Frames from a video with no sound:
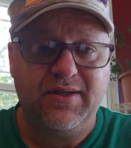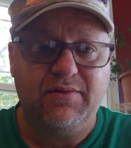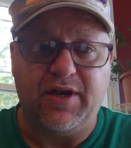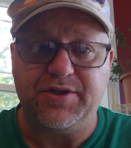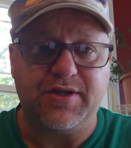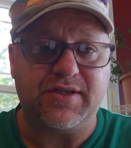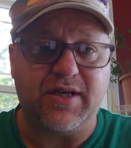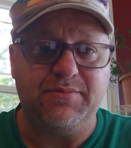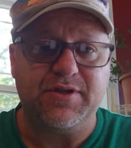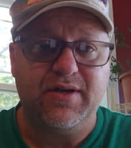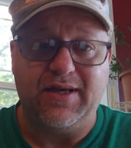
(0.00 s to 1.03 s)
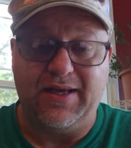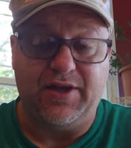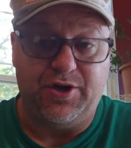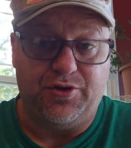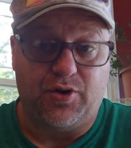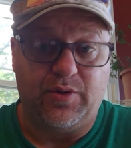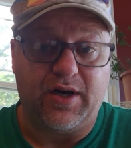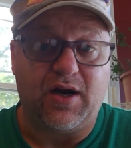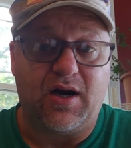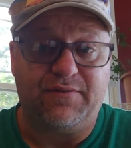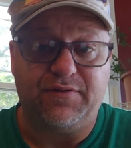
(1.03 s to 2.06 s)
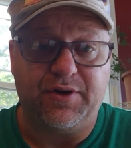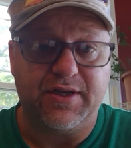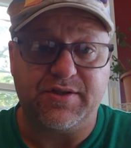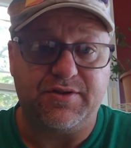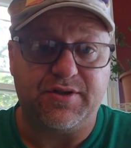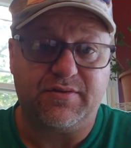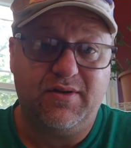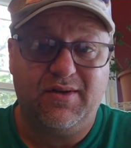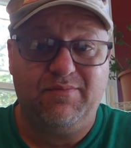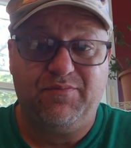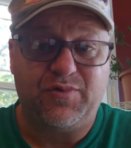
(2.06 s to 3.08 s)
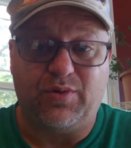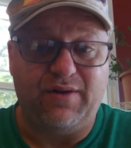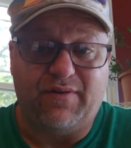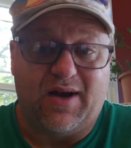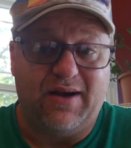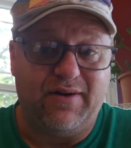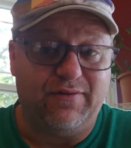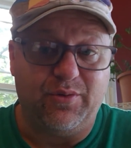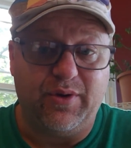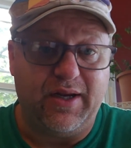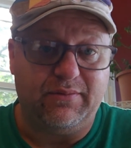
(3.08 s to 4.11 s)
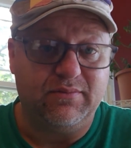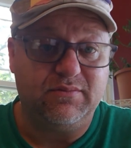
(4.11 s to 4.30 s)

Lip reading: And it just seems, and then you throw in Goff, who gets just 25 every week